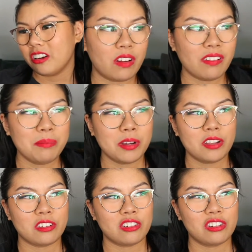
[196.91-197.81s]
Very
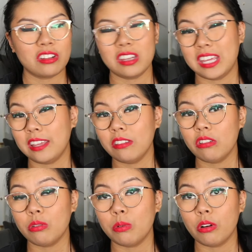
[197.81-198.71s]
much lean
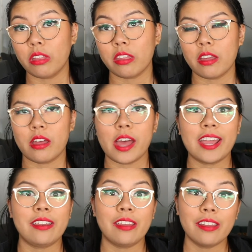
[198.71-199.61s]
towards the
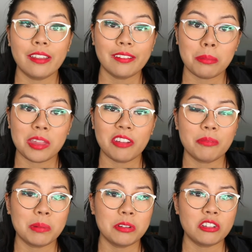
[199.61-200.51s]
idea of
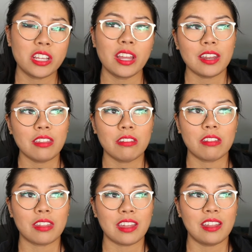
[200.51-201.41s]
self-publishing. That is to
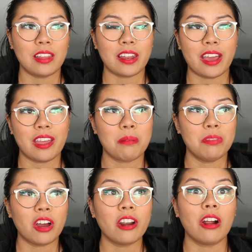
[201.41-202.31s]
say that I am
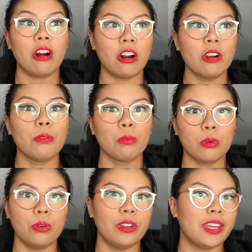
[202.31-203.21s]
not hard
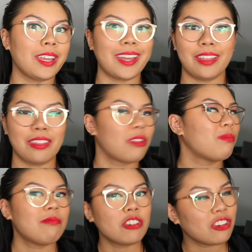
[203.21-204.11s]
ruled against
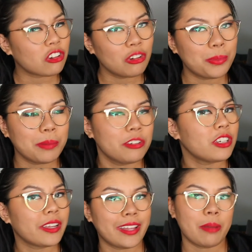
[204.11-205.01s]
traditional
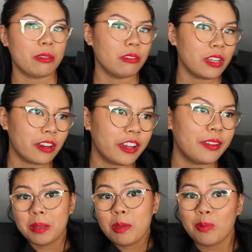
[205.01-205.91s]
publishing. Absolutely not.
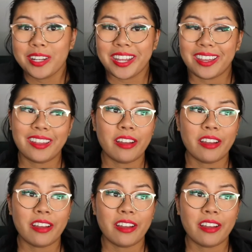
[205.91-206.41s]
Maybe one day.